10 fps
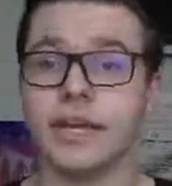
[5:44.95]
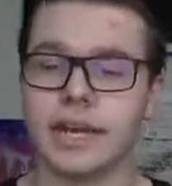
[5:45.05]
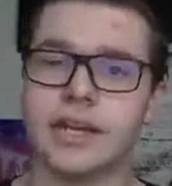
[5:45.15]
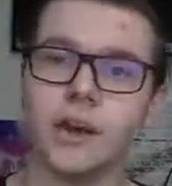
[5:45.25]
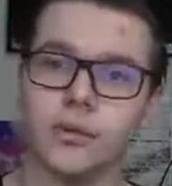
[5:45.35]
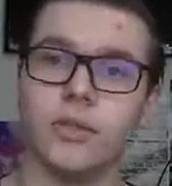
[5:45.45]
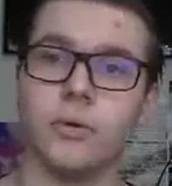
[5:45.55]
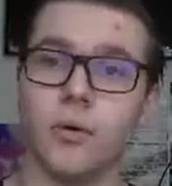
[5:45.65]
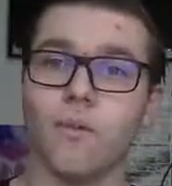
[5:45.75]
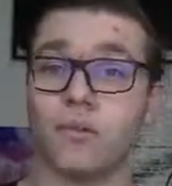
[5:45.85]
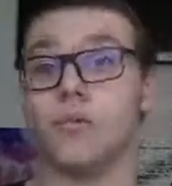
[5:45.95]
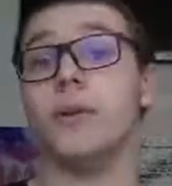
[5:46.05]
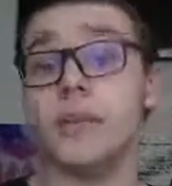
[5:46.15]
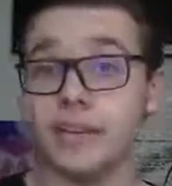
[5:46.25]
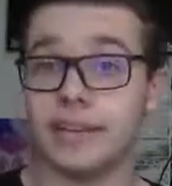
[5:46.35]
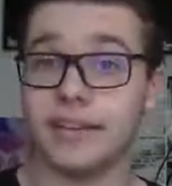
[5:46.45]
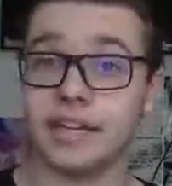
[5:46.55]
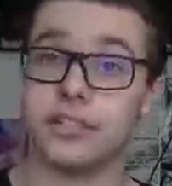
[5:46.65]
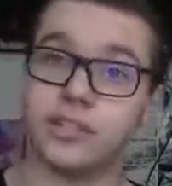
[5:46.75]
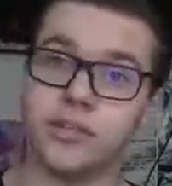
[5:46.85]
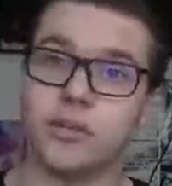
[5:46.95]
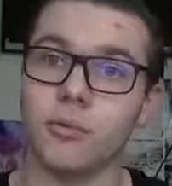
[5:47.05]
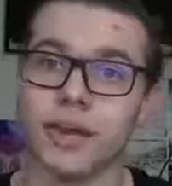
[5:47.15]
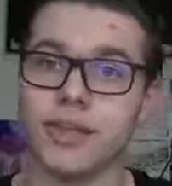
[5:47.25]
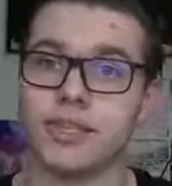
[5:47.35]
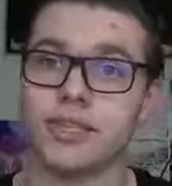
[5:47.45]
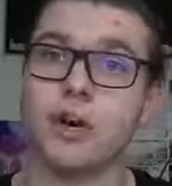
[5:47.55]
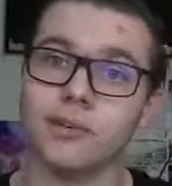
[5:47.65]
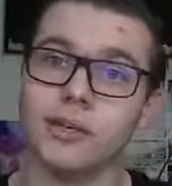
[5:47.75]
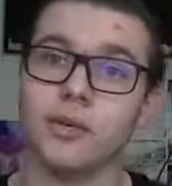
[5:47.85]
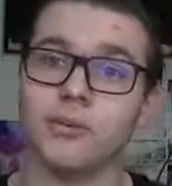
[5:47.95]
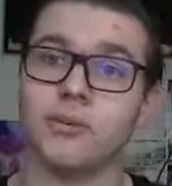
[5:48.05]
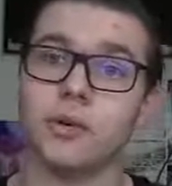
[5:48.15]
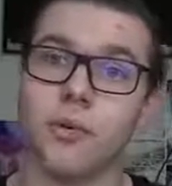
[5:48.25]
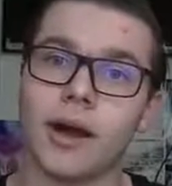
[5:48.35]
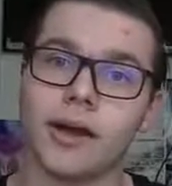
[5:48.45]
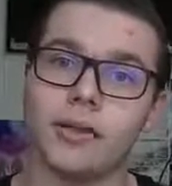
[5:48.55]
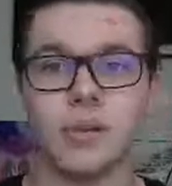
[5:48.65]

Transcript: And I know in the Wolverine, they actually took away his self-healing for a while.